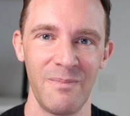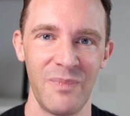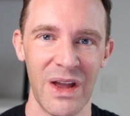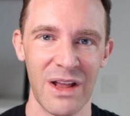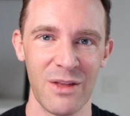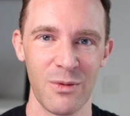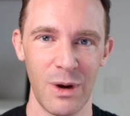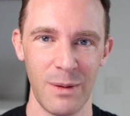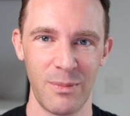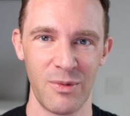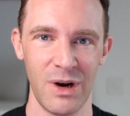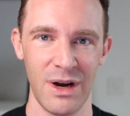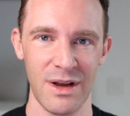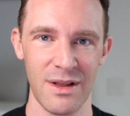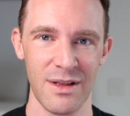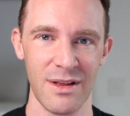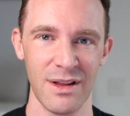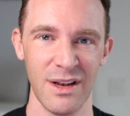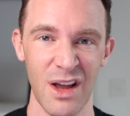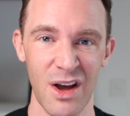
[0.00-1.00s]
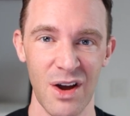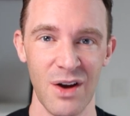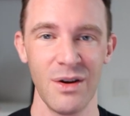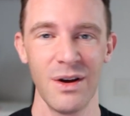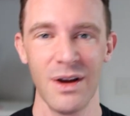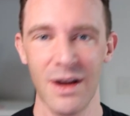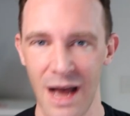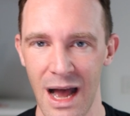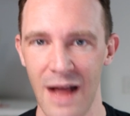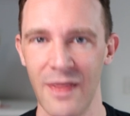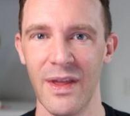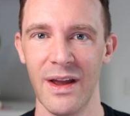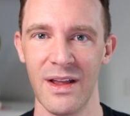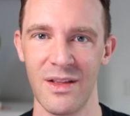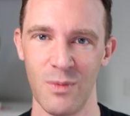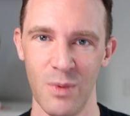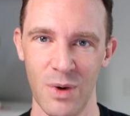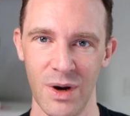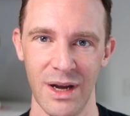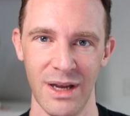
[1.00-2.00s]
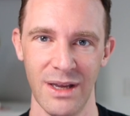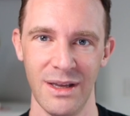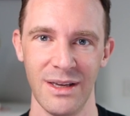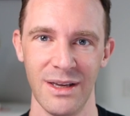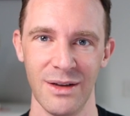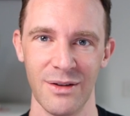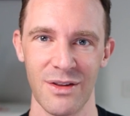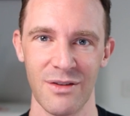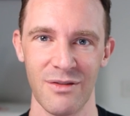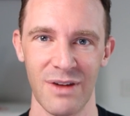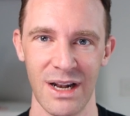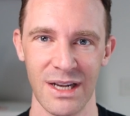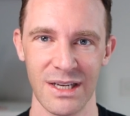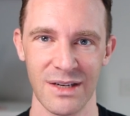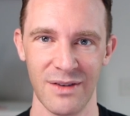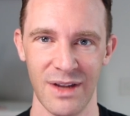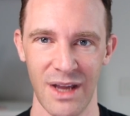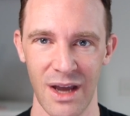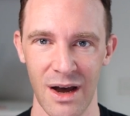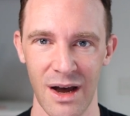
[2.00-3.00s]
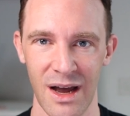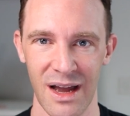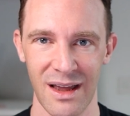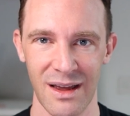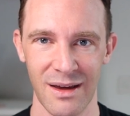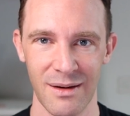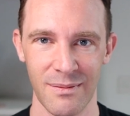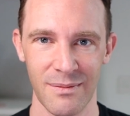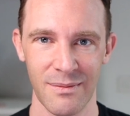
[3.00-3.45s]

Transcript: That's why prices are low, and that's why yields are relatively high.